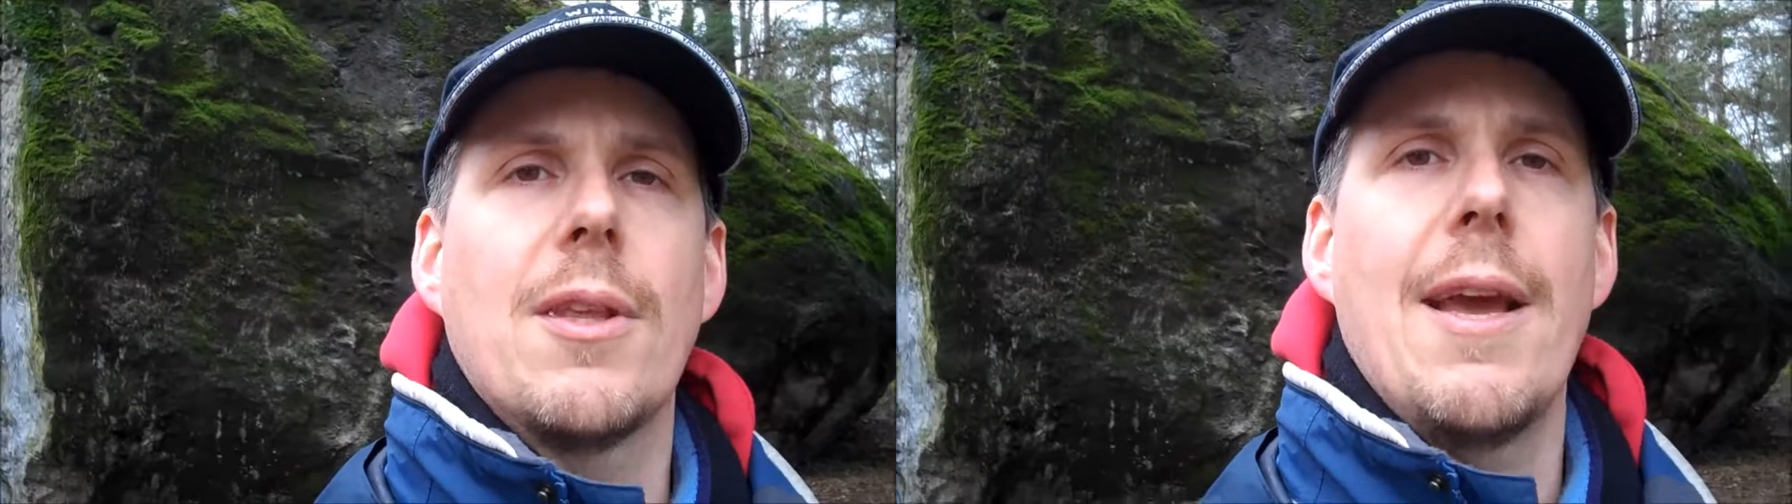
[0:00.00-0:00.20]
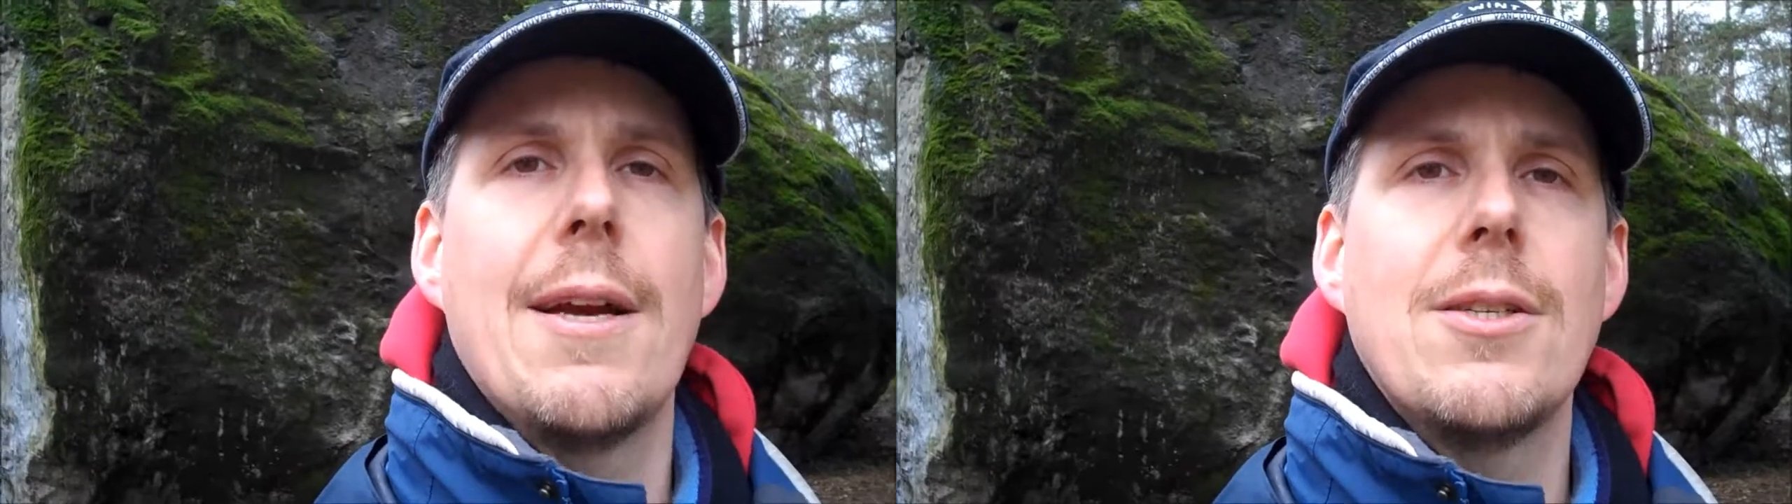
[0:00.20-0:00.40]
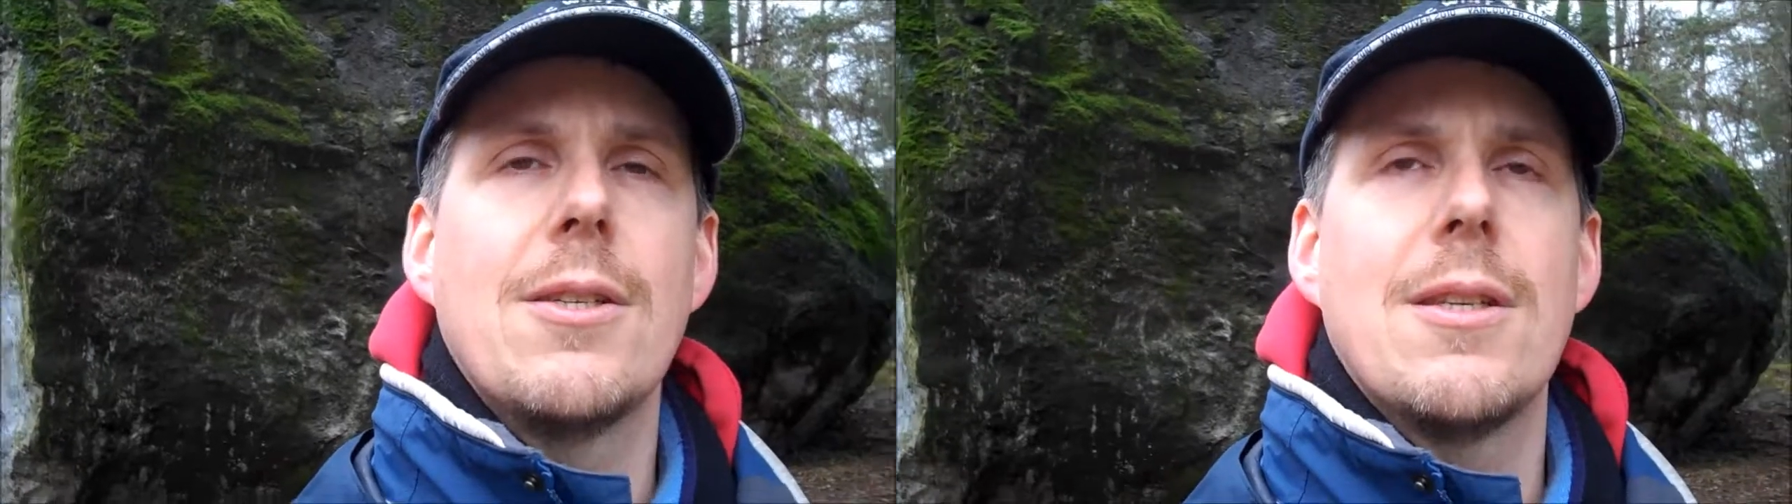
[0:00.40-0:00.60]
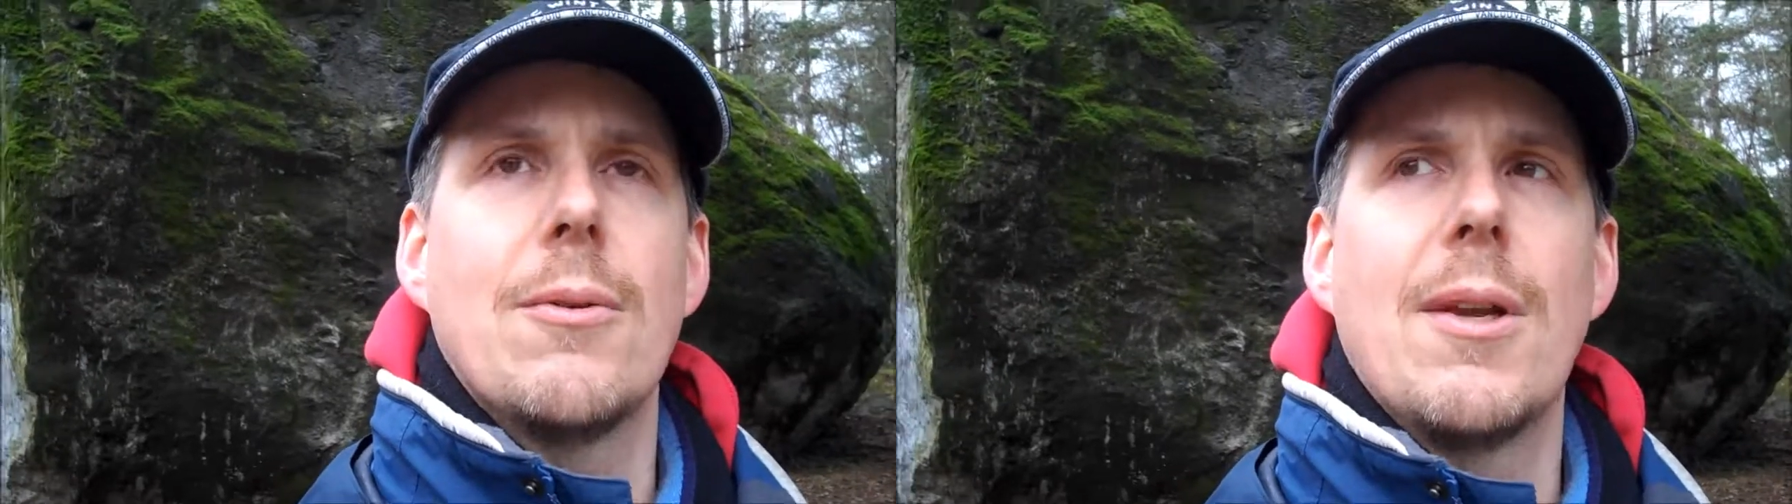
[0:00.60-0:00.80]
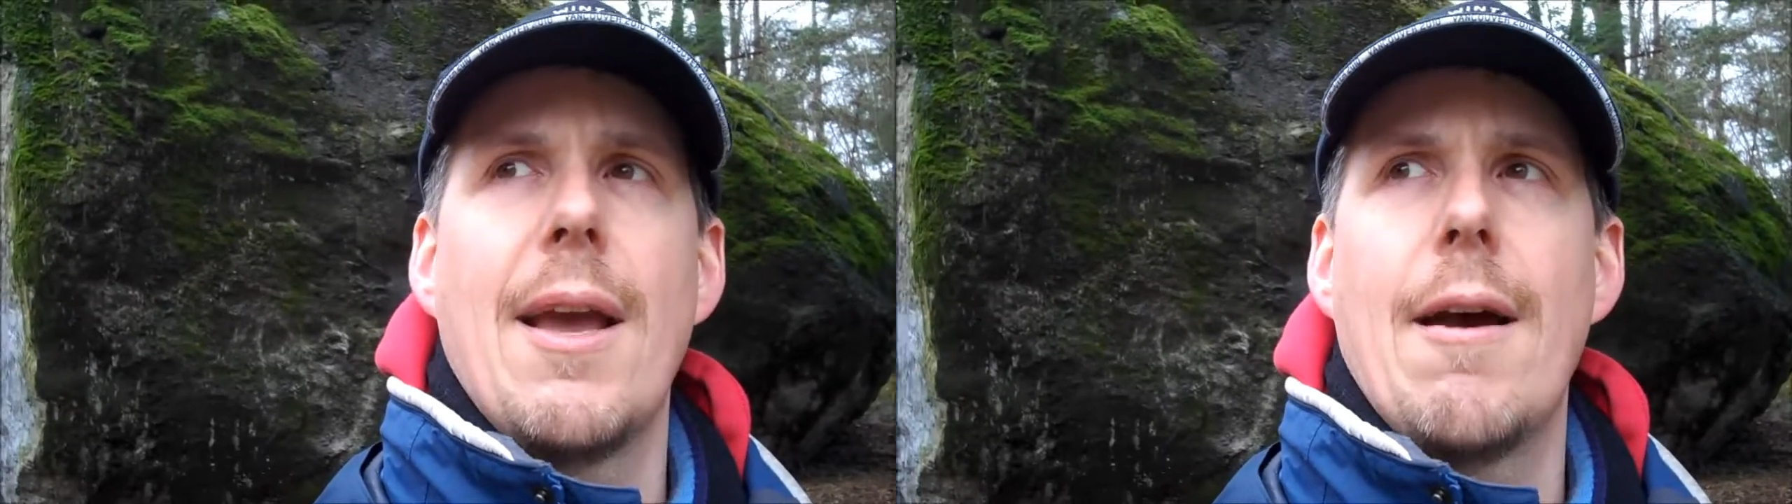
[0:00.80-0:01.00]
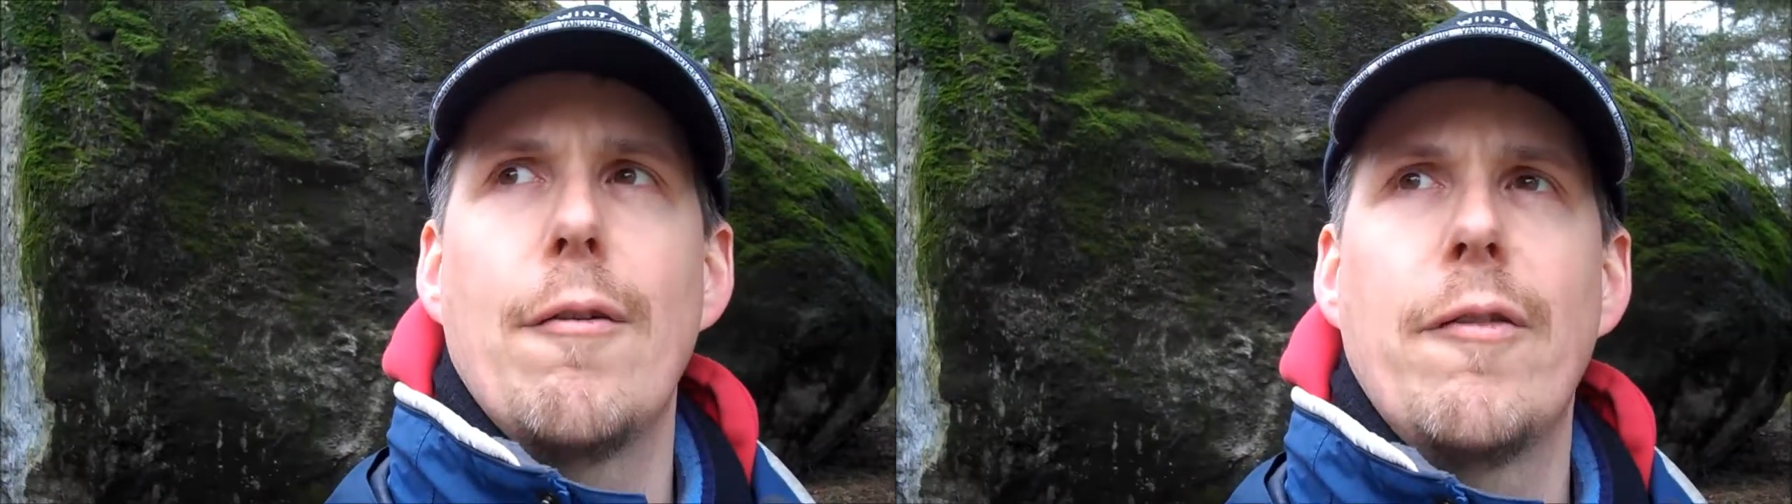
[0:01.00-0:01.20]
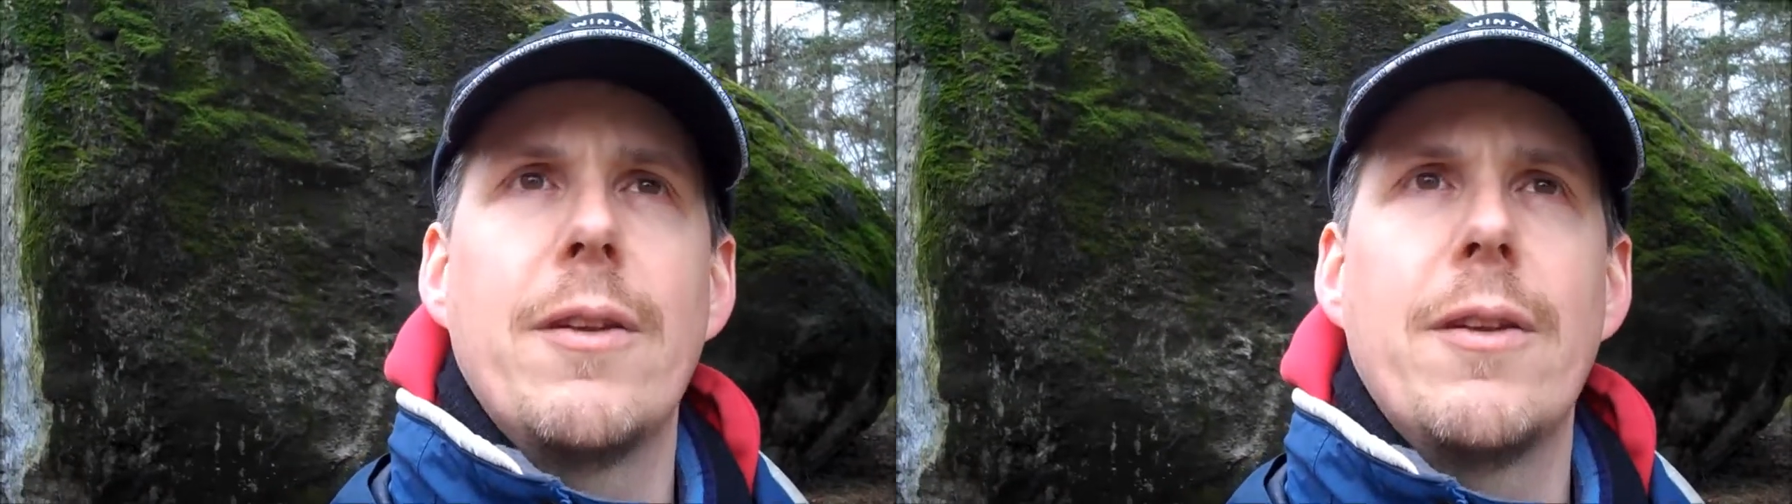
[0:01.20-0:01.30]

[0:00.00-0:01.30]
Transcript: caches that we have